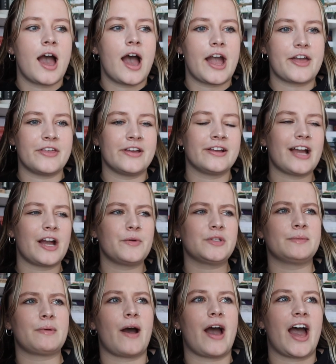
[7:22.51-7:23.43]
I think I
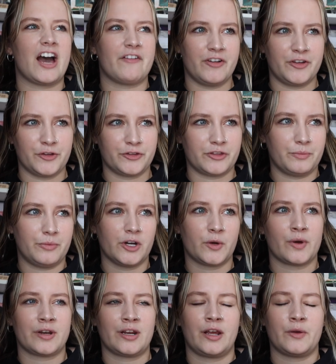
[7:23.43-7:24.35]
was about halfway through the
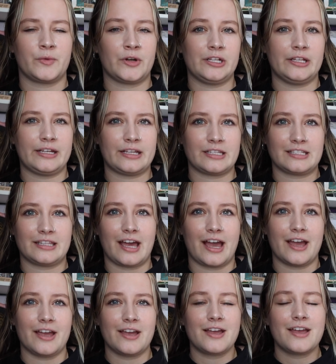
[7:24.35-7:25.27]
book when I realized
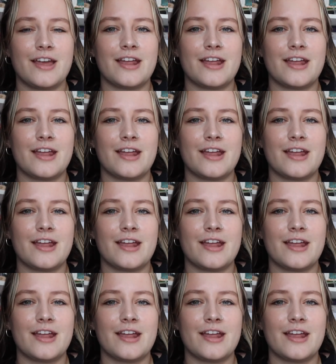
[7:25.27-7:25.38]
that